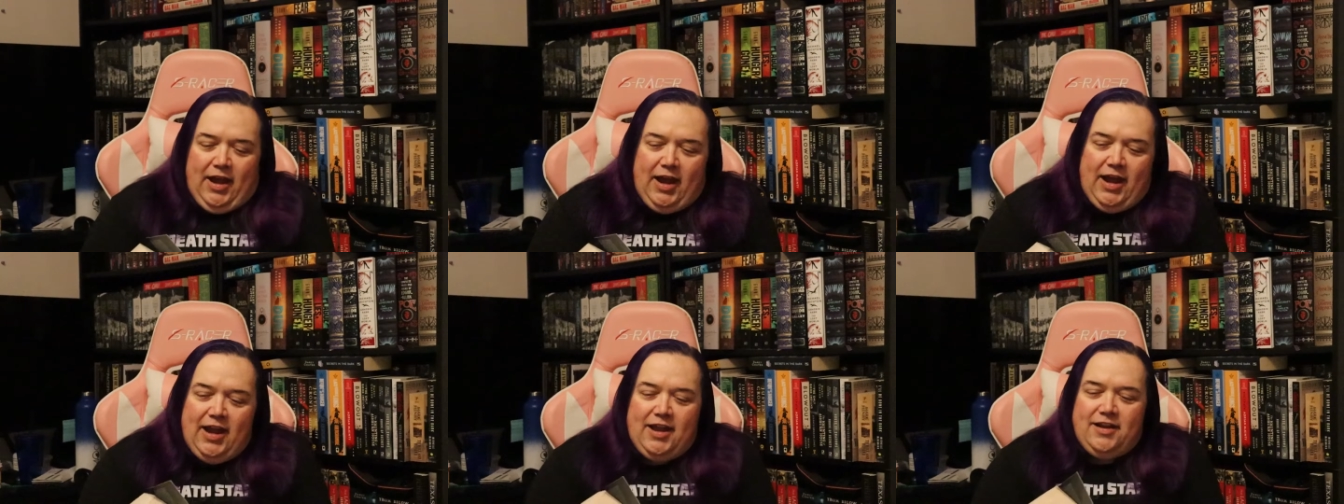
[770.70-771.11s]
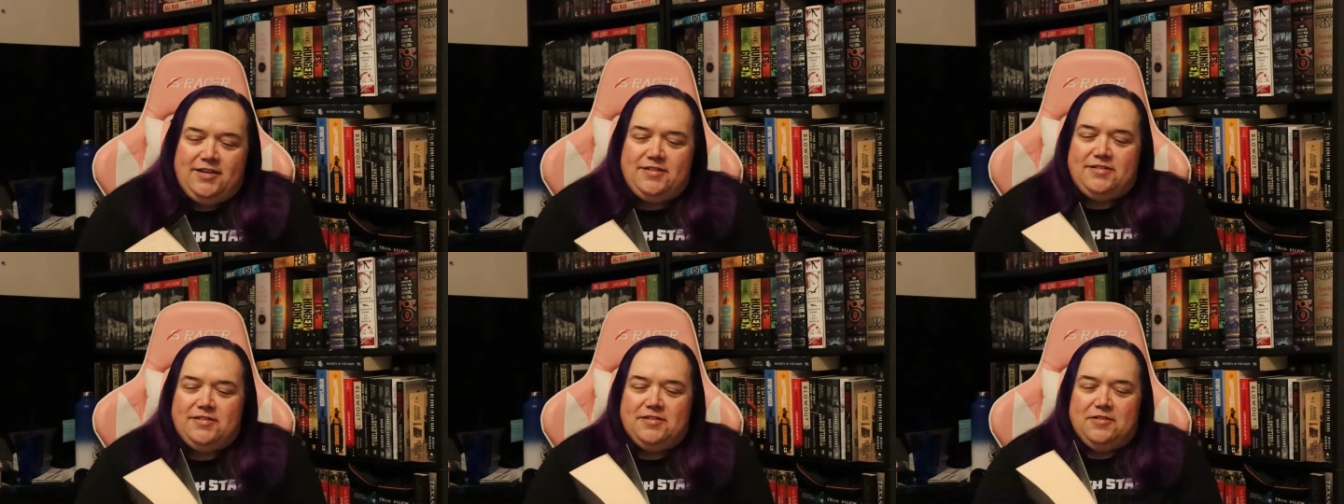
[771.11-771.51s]

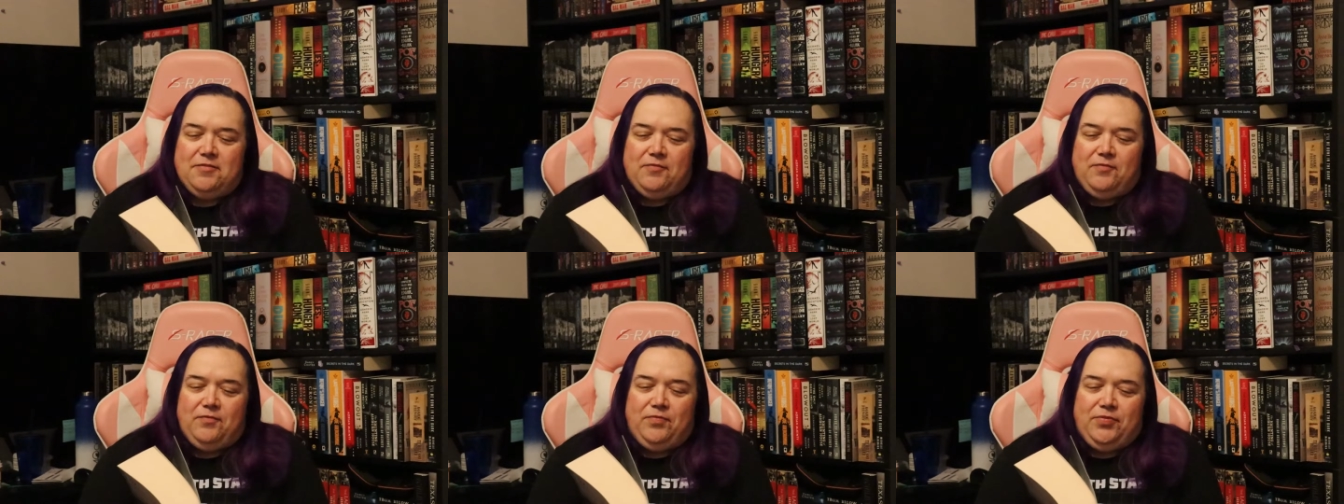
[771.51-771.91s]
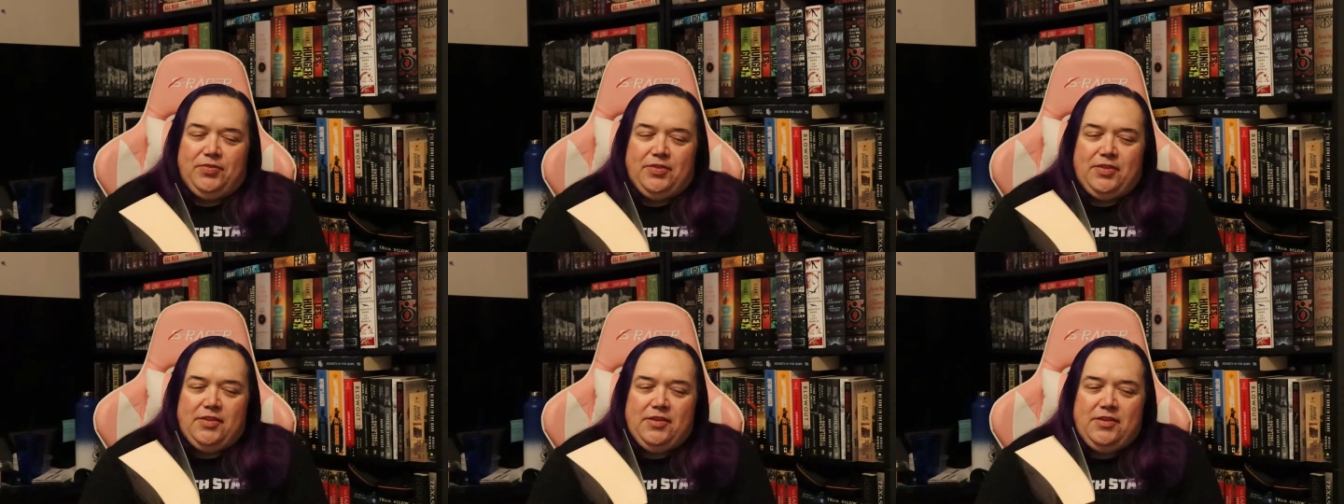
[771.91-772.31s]
And
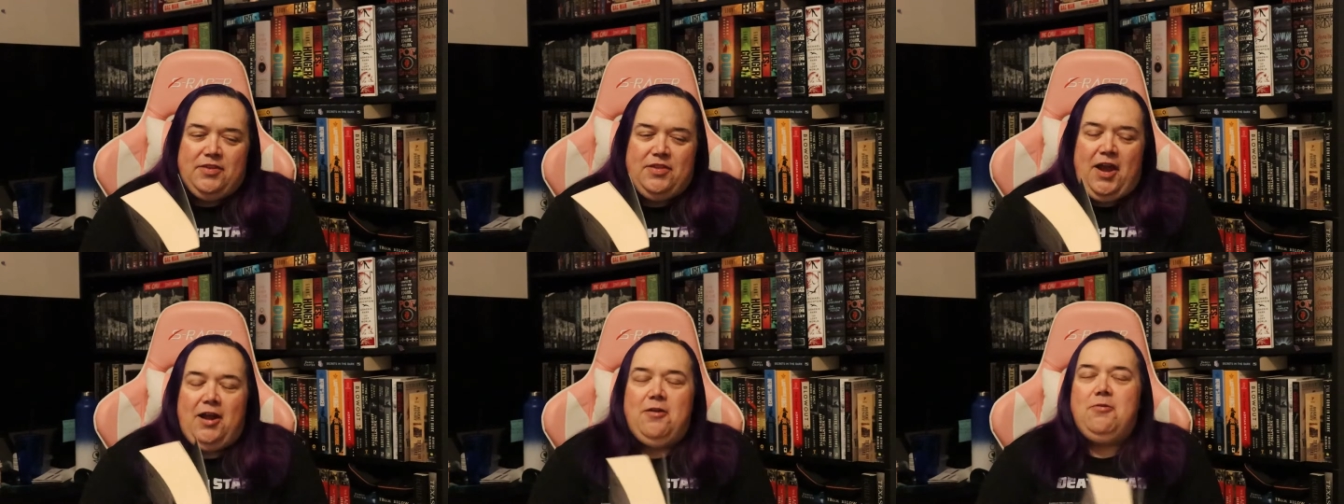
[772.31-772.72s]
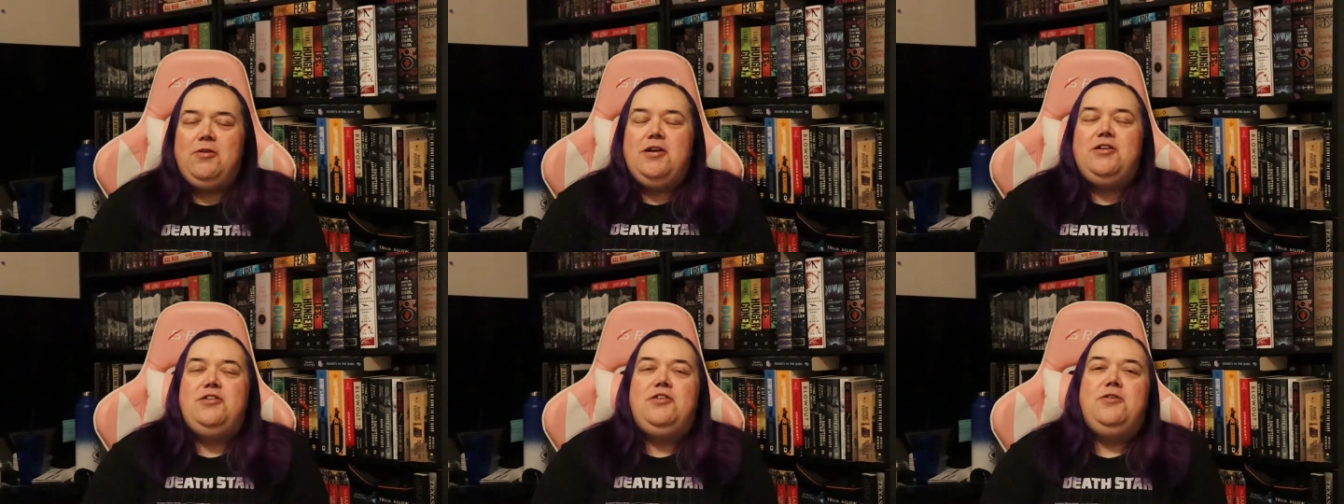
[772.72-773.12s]
not
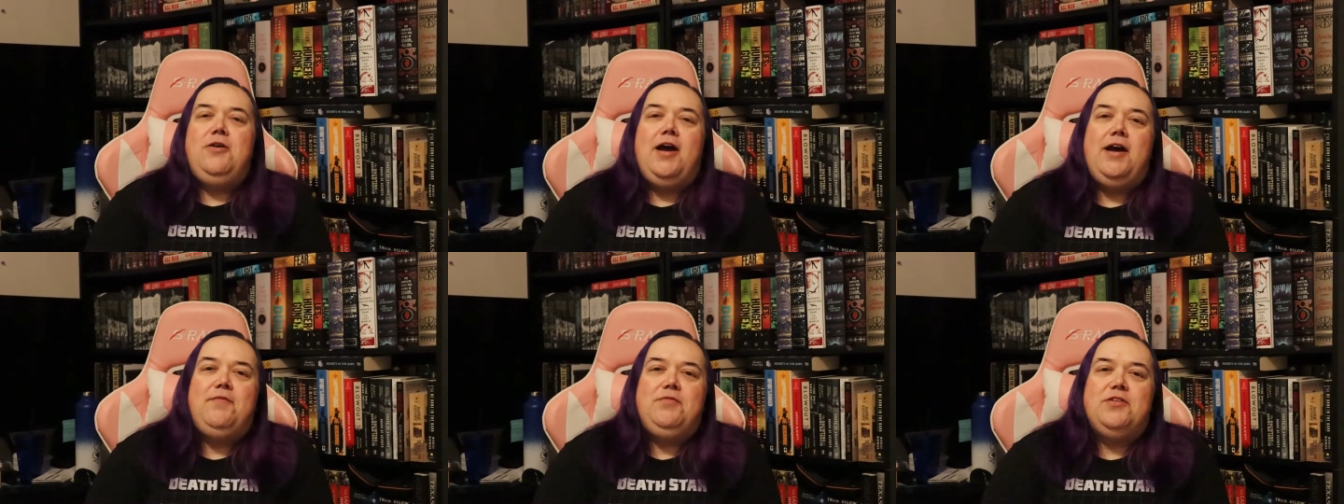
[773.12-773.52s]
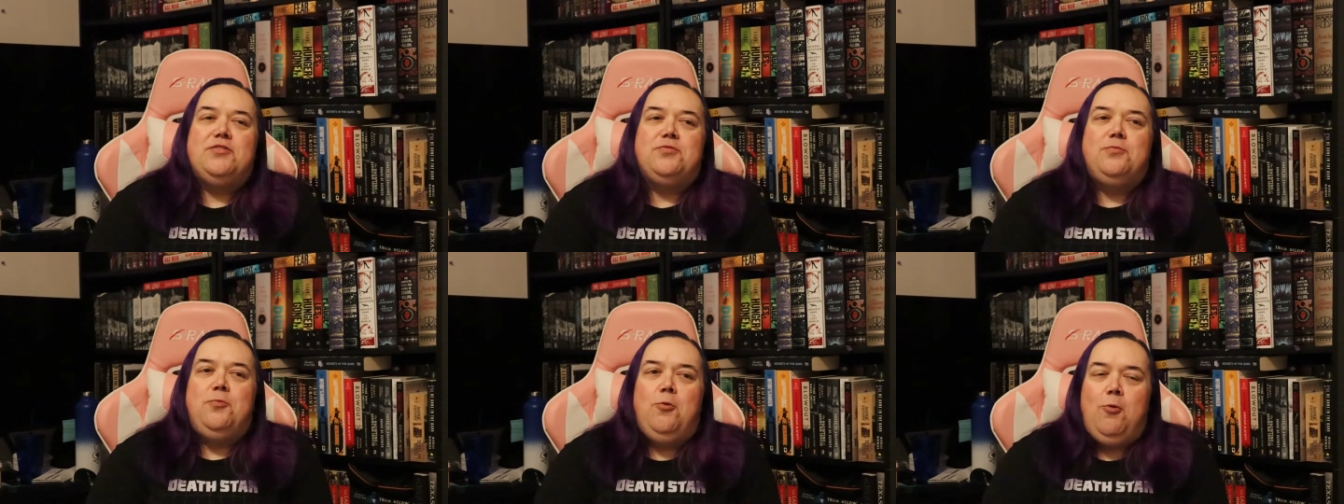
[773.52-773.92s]
only do you have
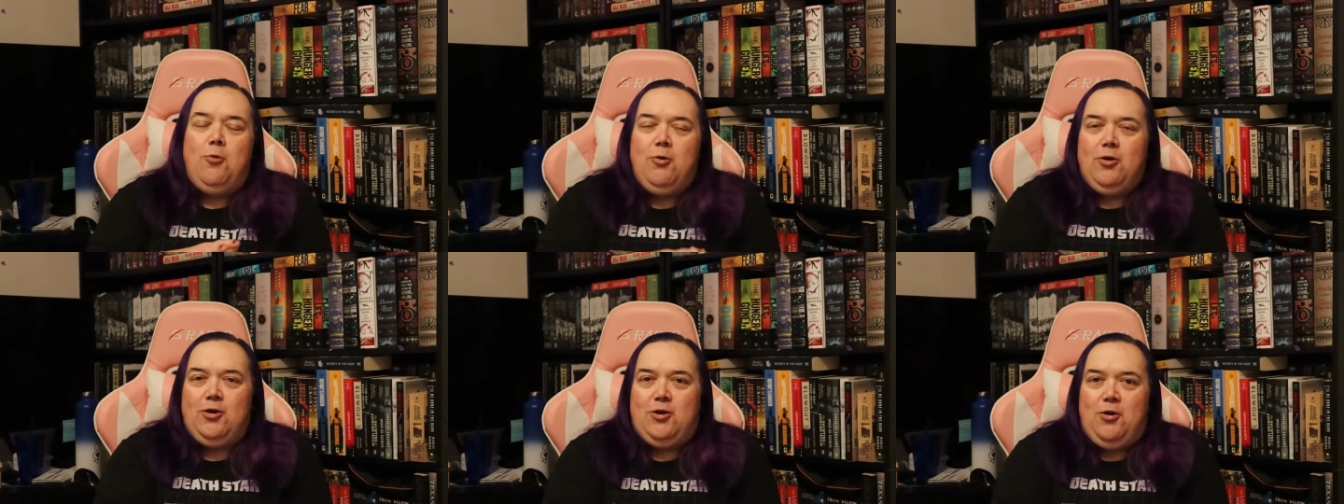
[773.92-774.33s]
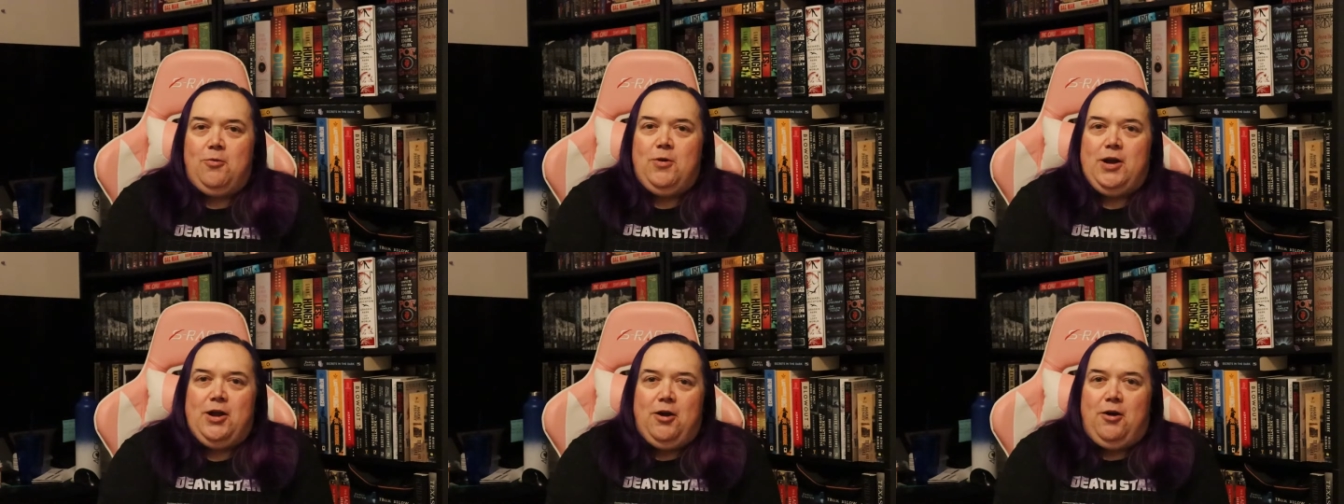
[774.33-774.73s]
this war
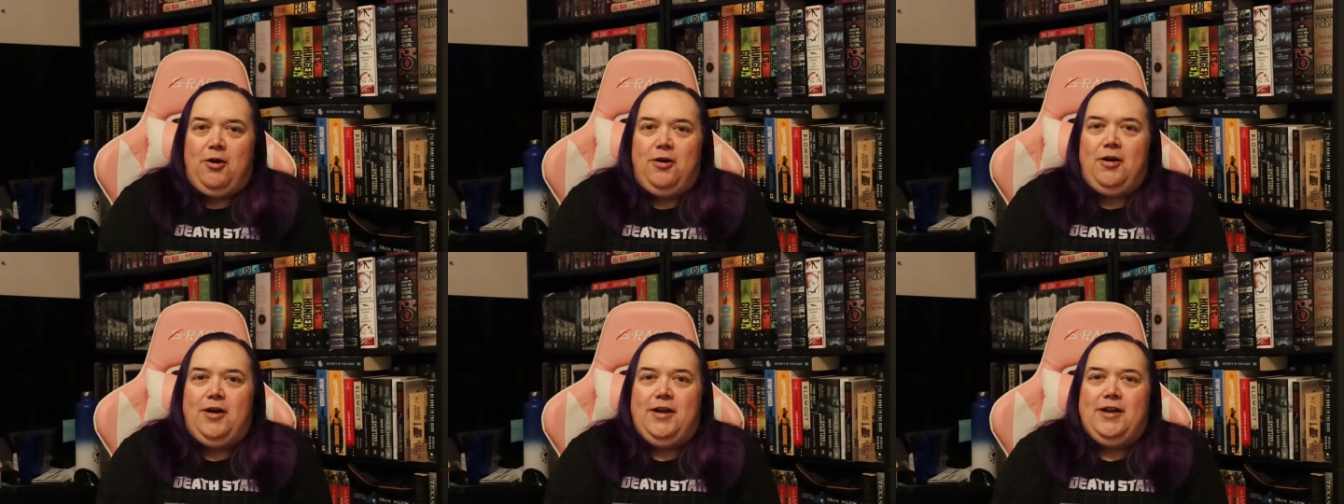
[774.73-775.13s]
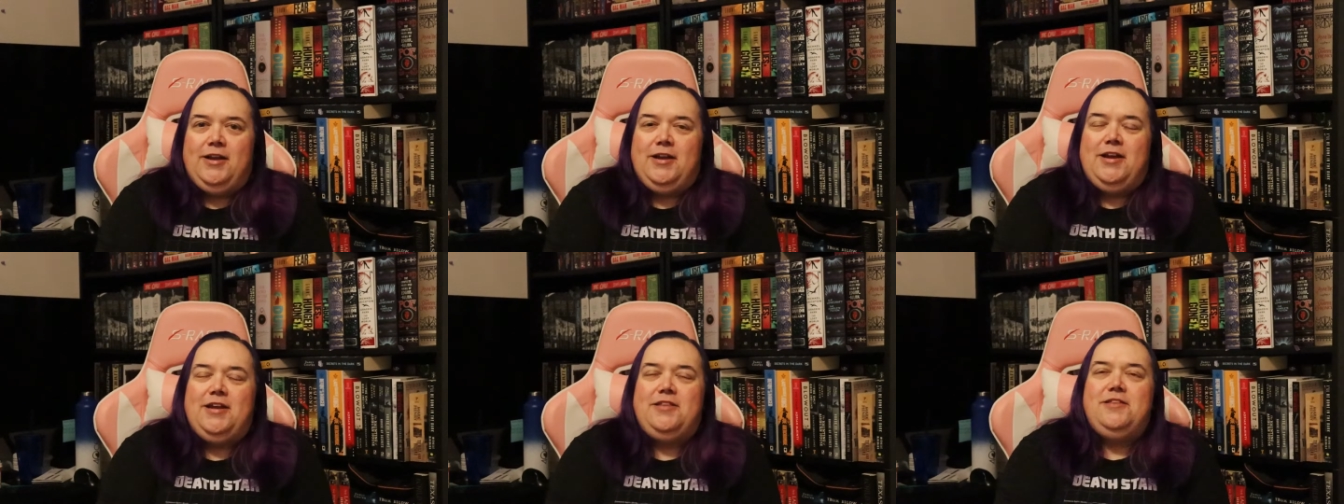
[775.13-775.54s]
going on
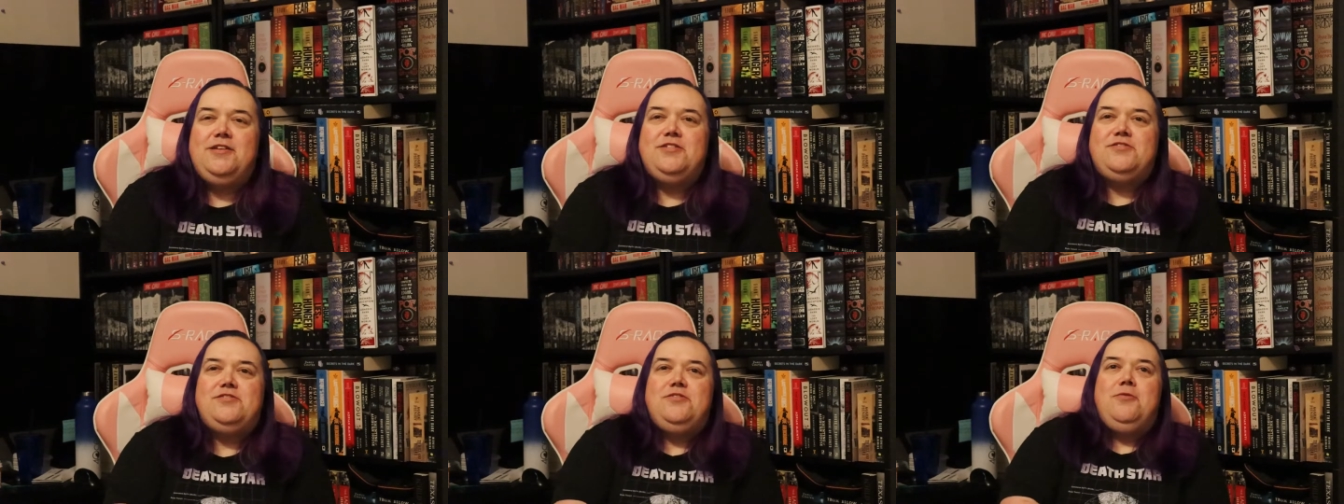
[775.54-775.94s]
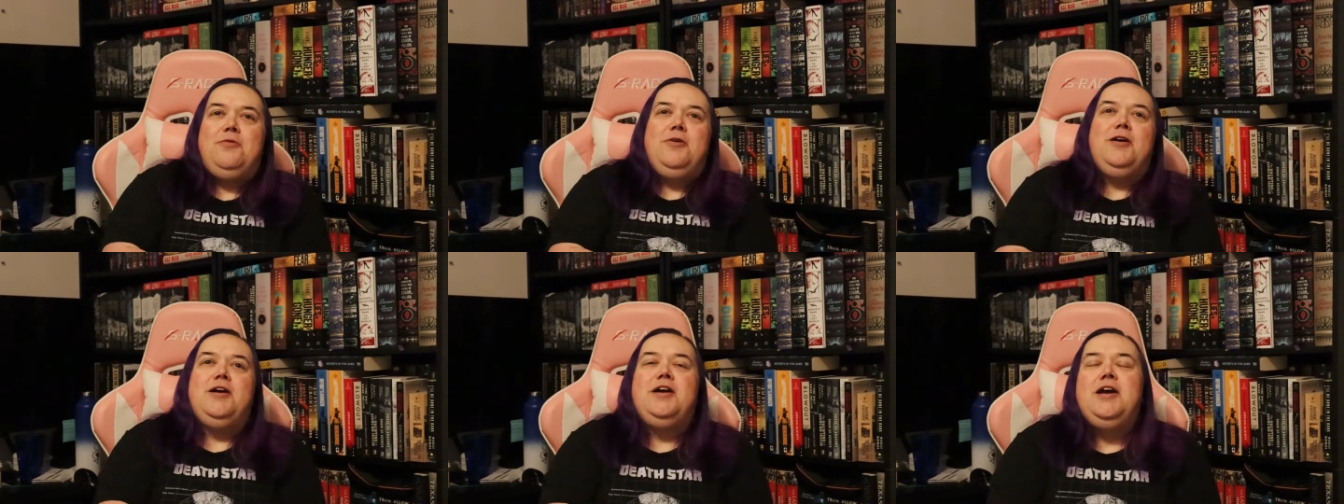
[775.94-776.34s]
in this
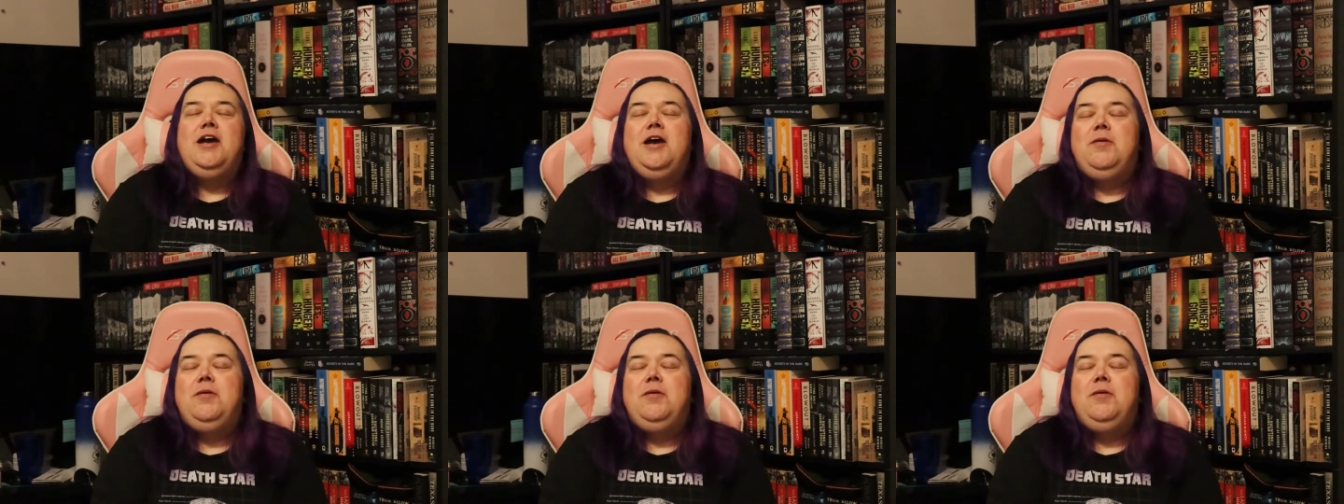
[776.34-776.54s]
story,